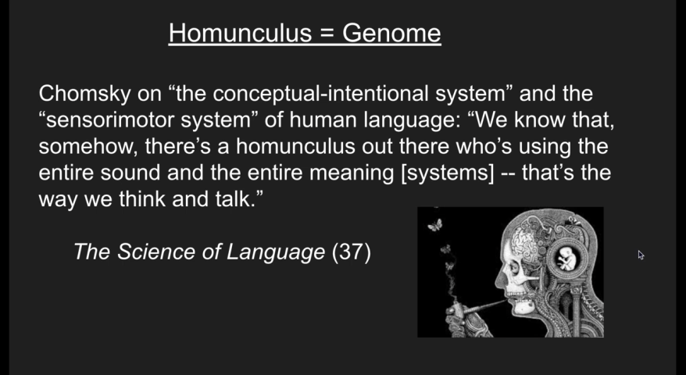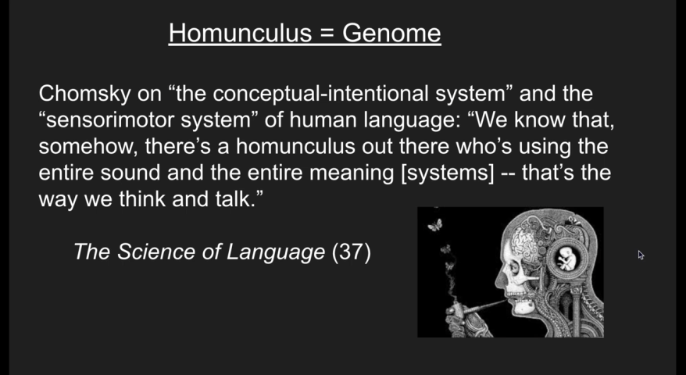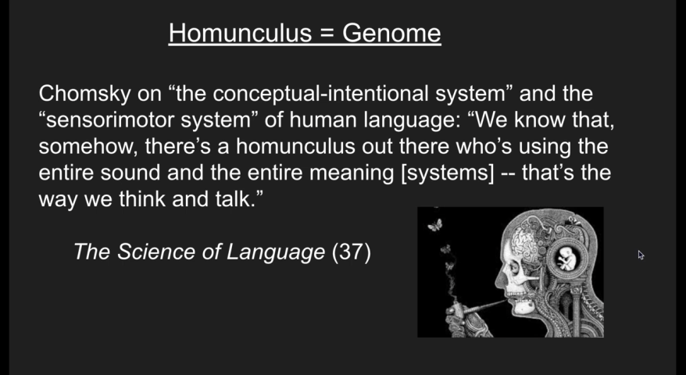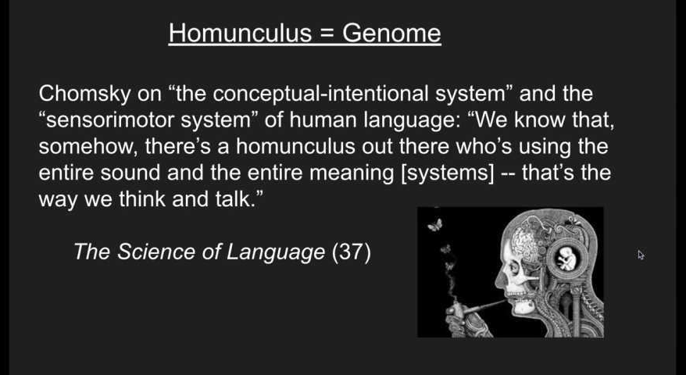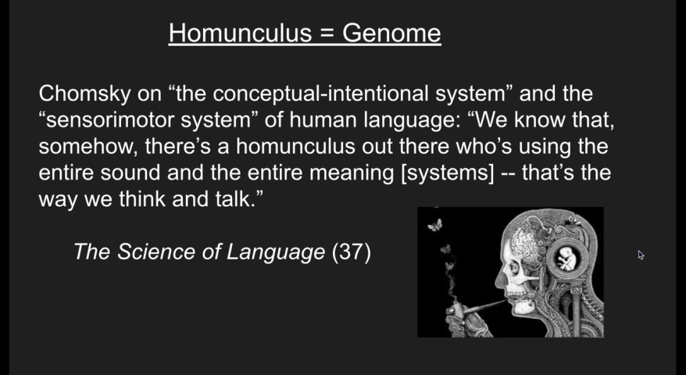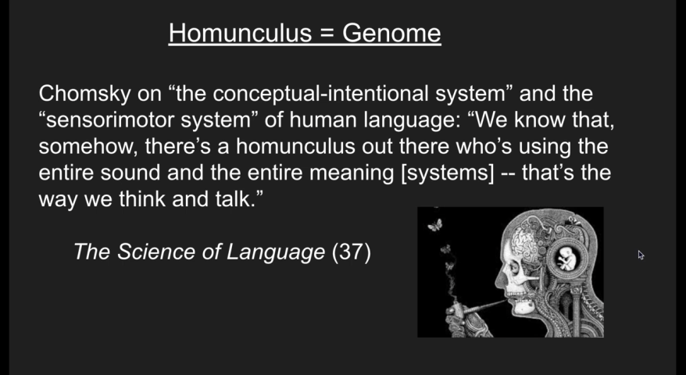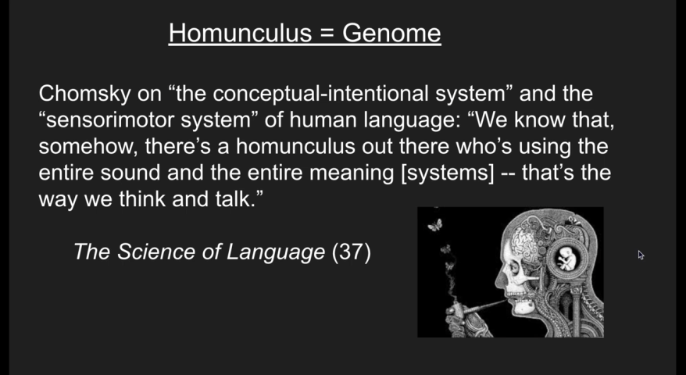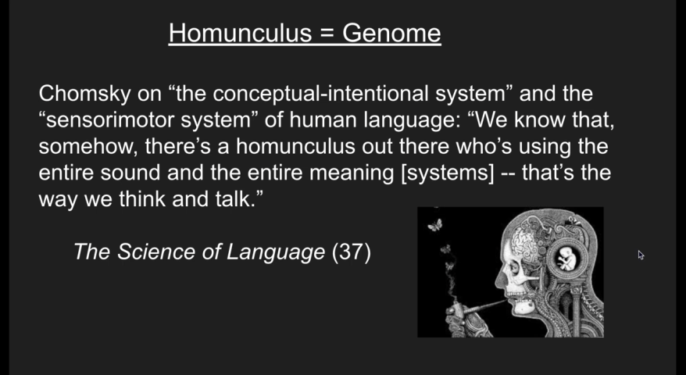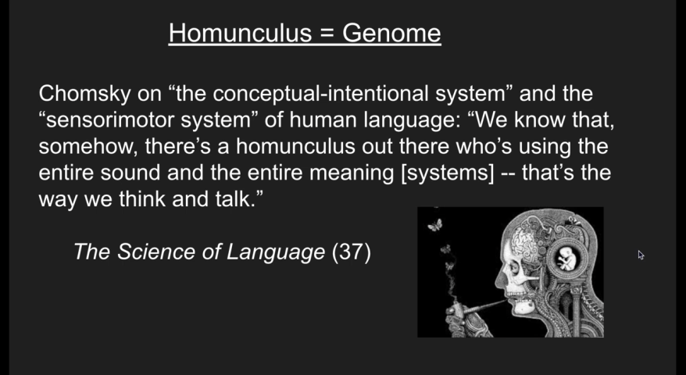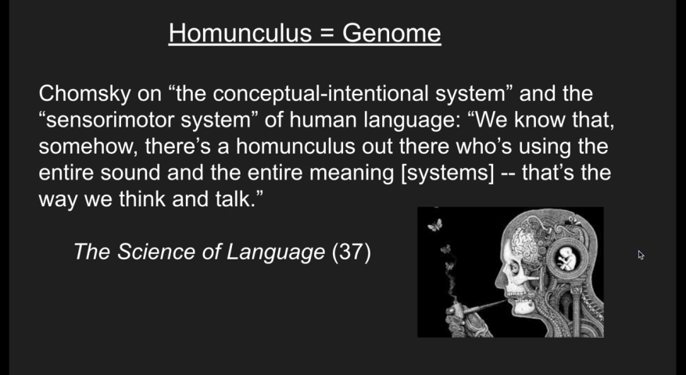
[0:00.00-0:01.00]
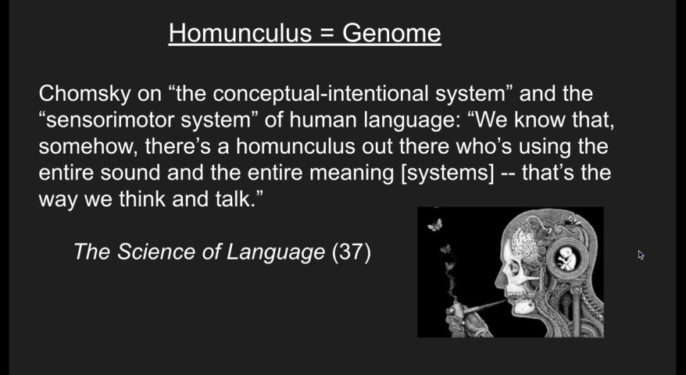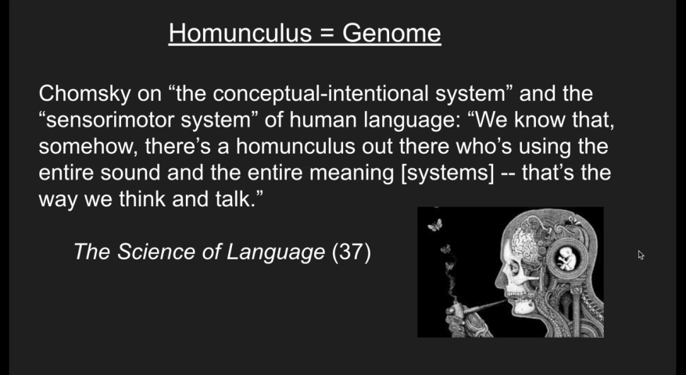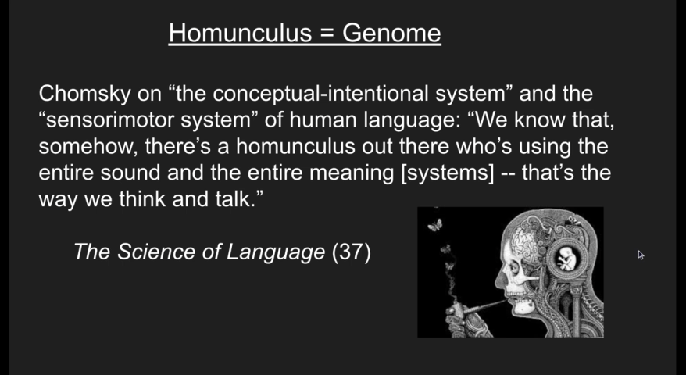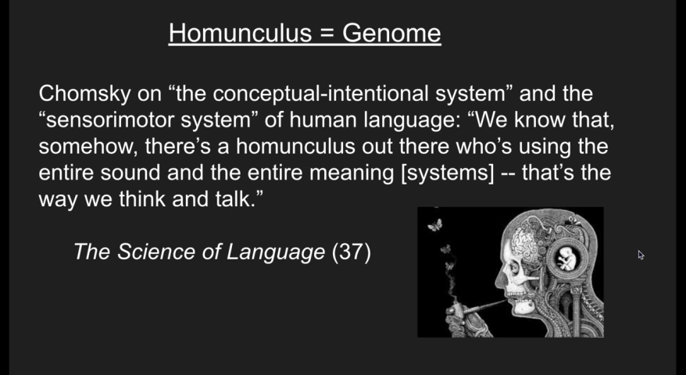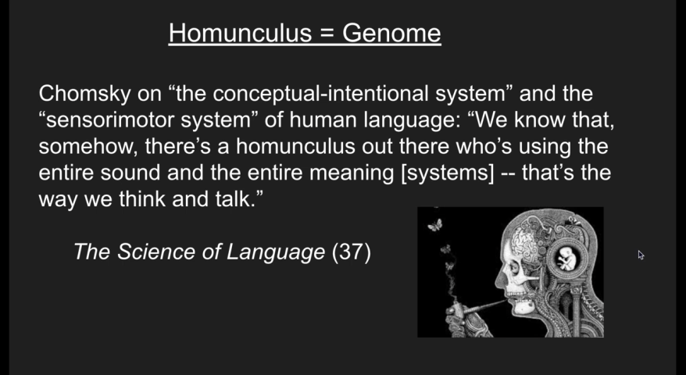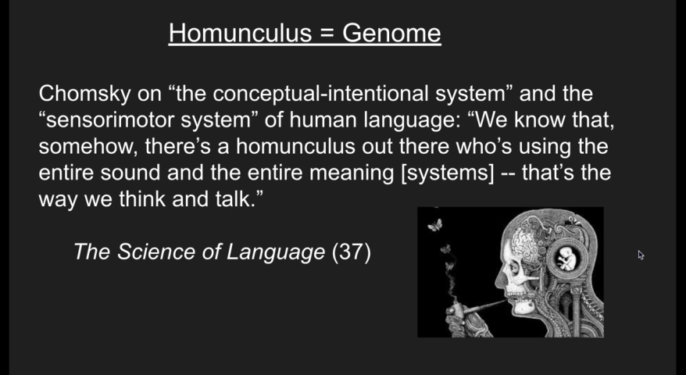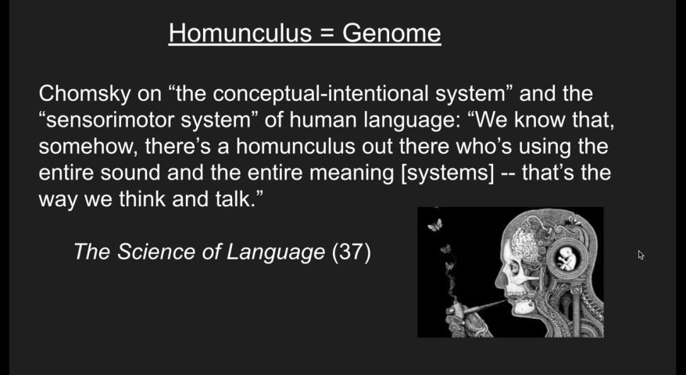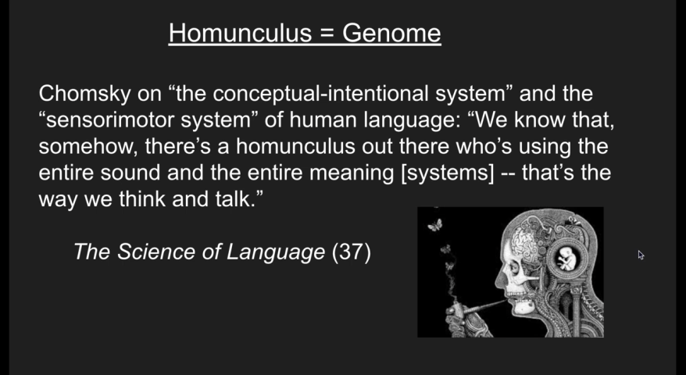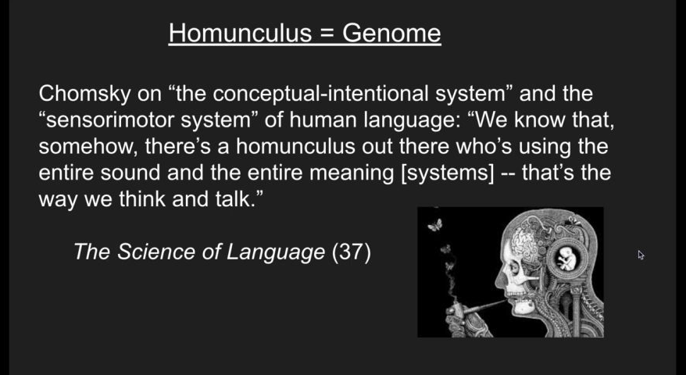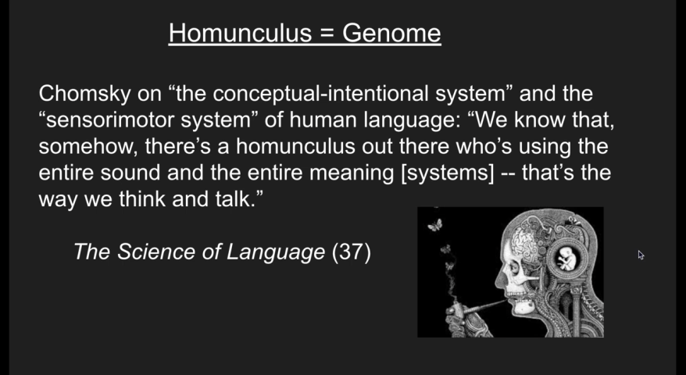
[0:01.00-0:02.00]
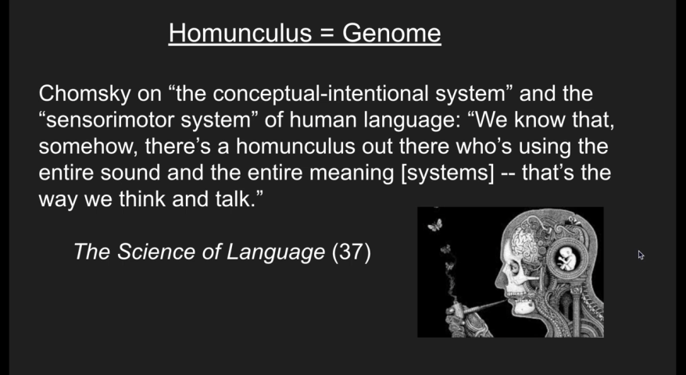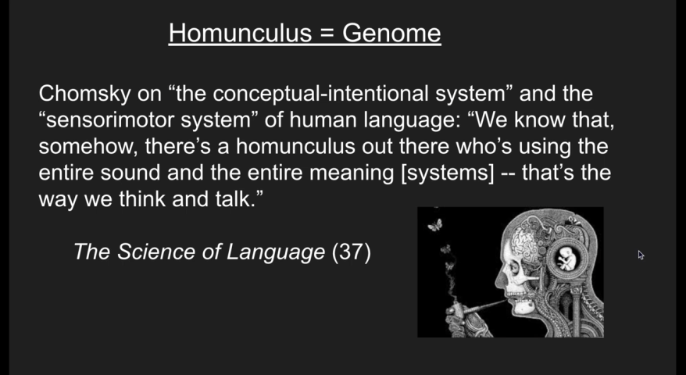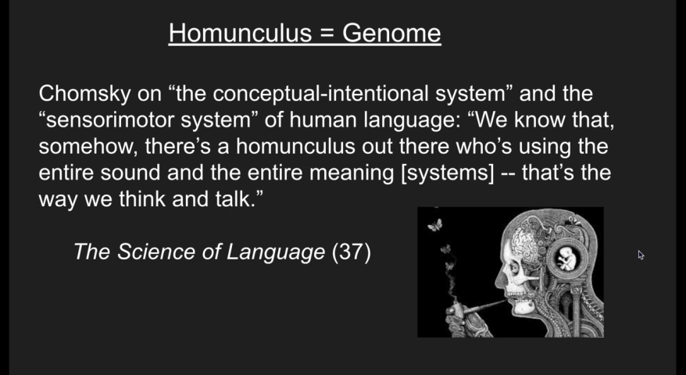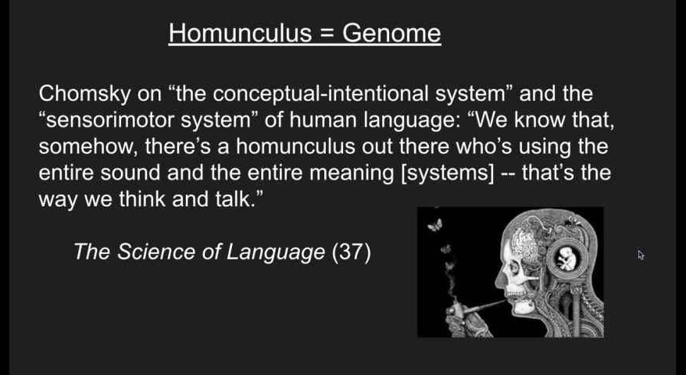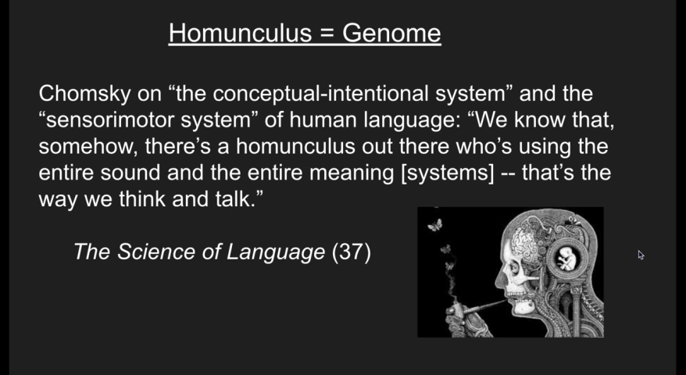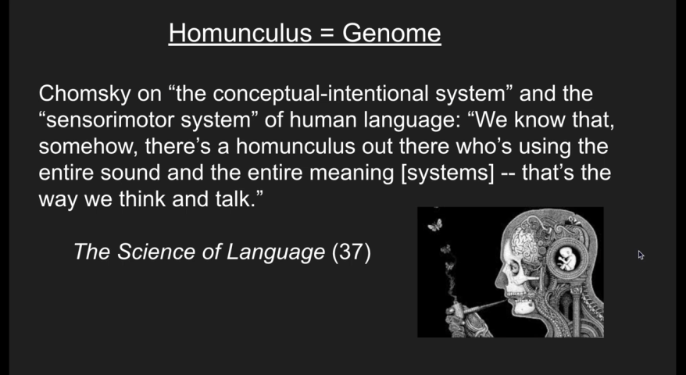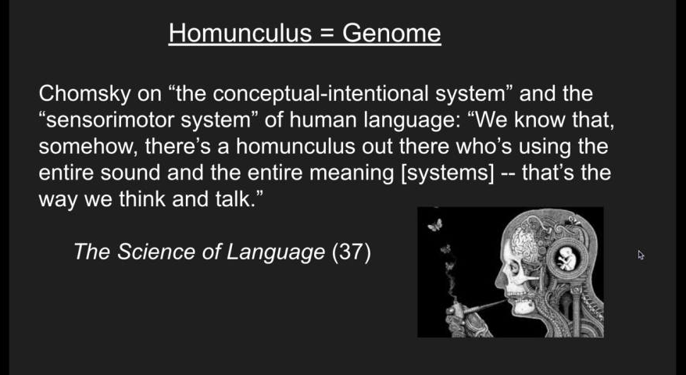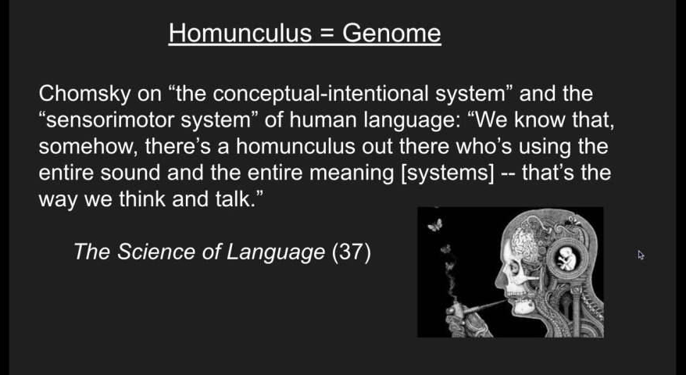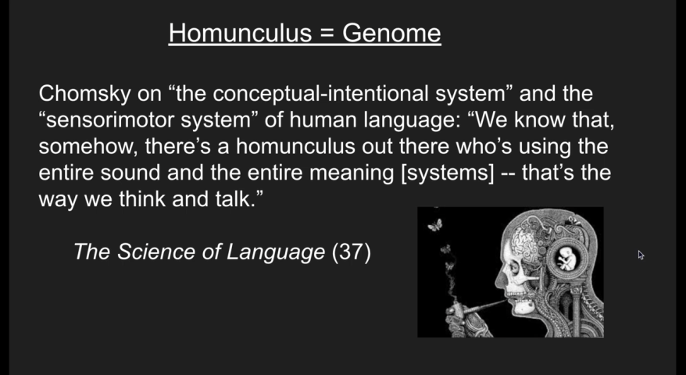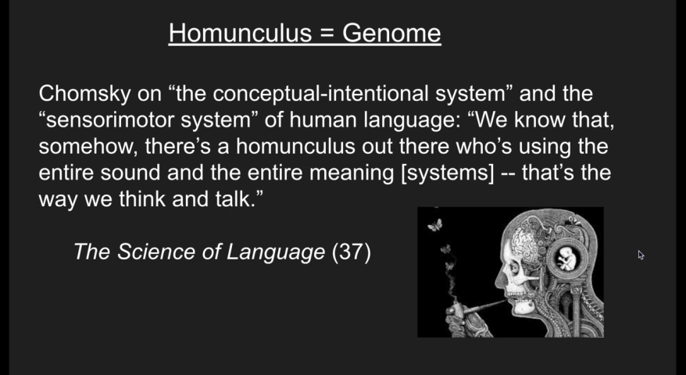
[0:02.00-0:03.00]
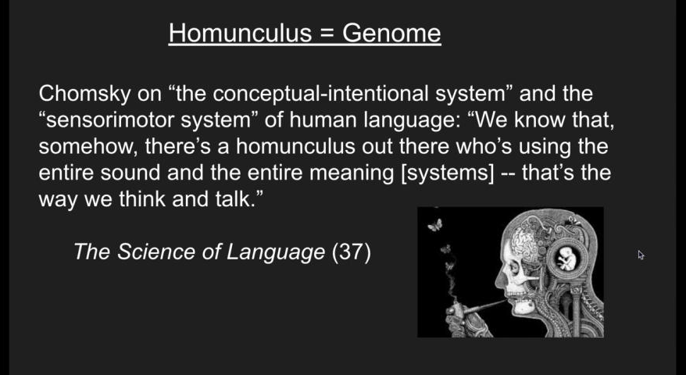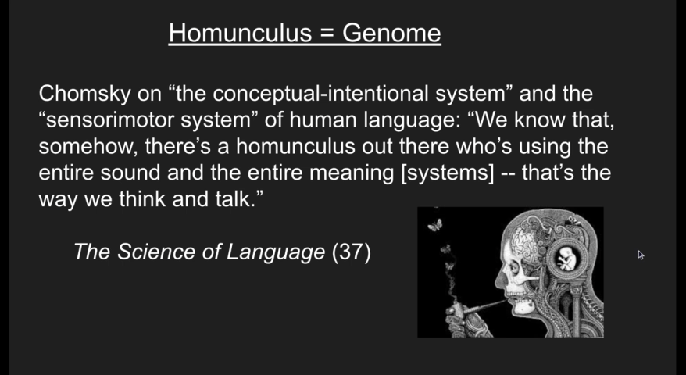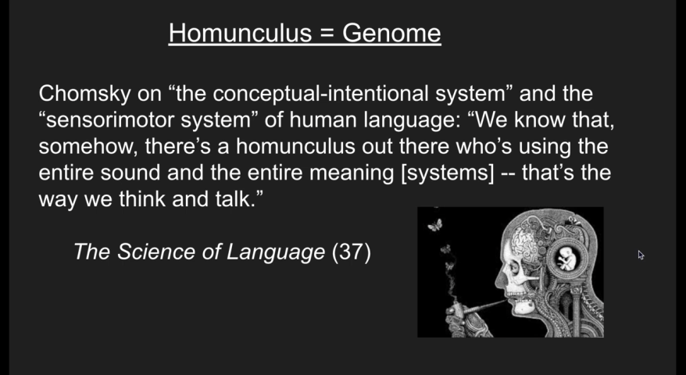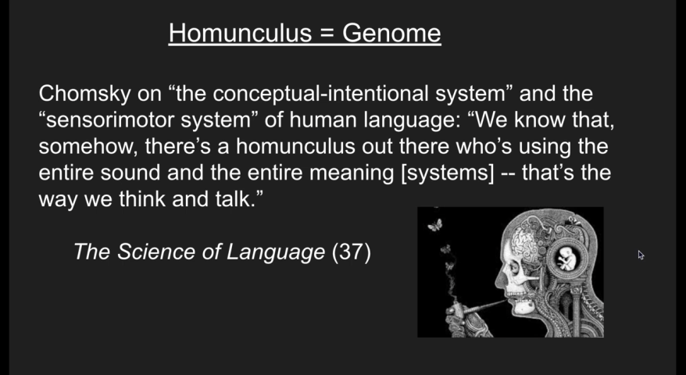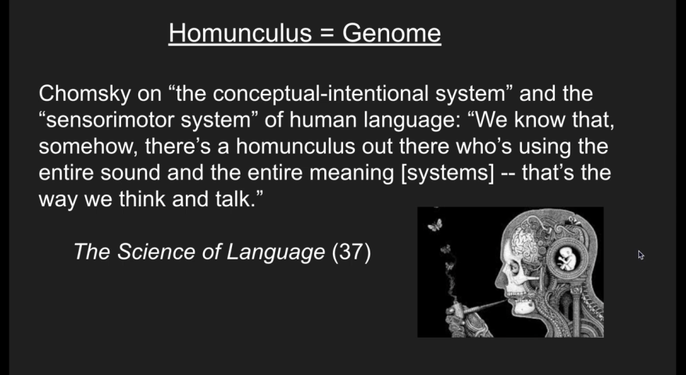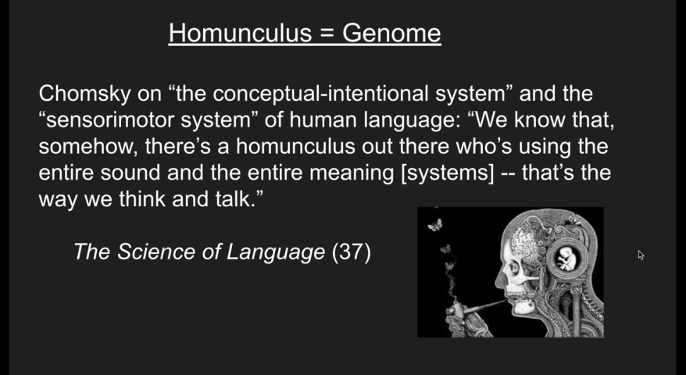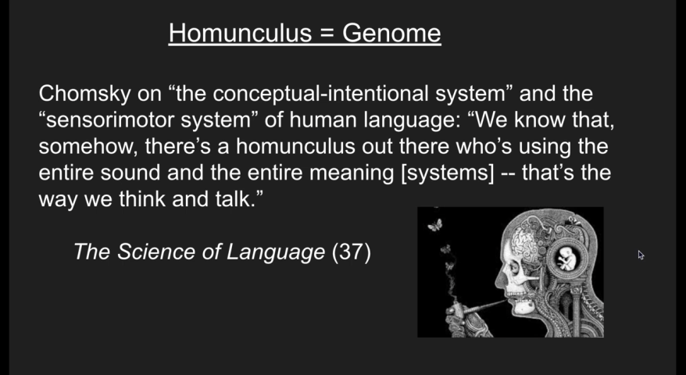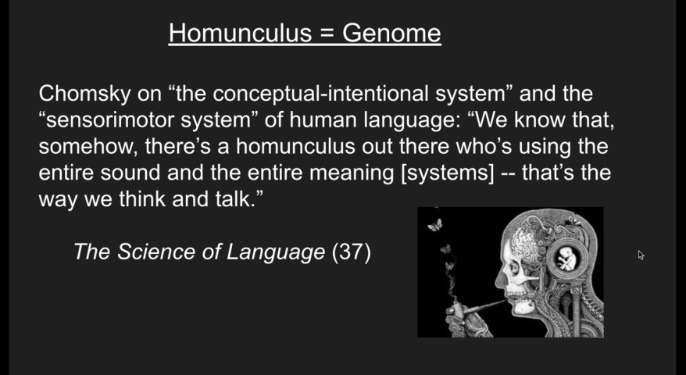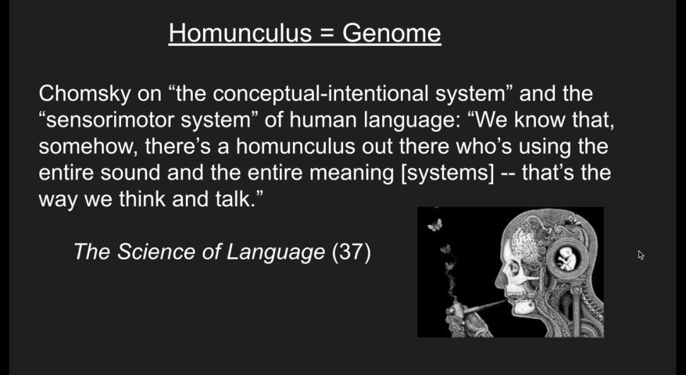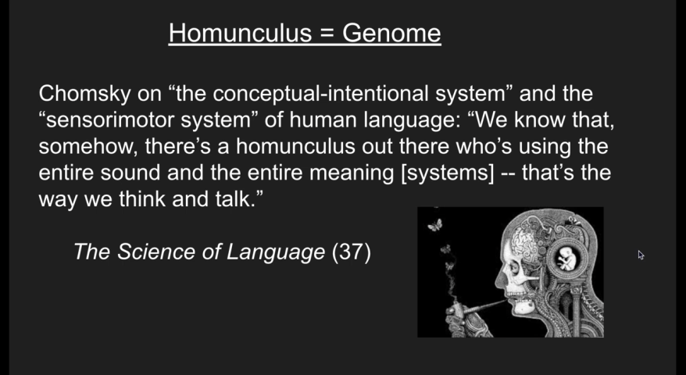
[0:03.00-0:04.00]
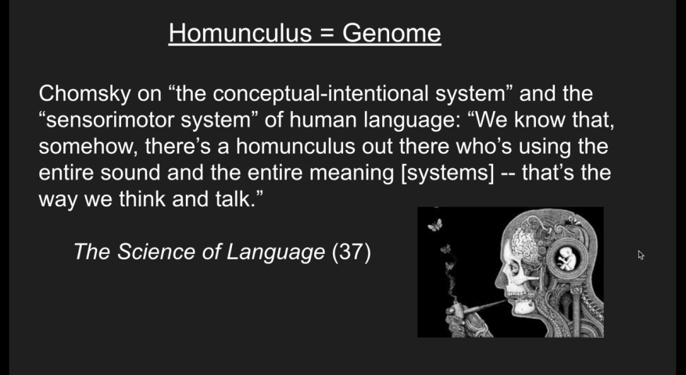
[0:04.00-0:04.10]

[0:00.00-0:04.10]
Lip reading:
[unreadable: no face in view]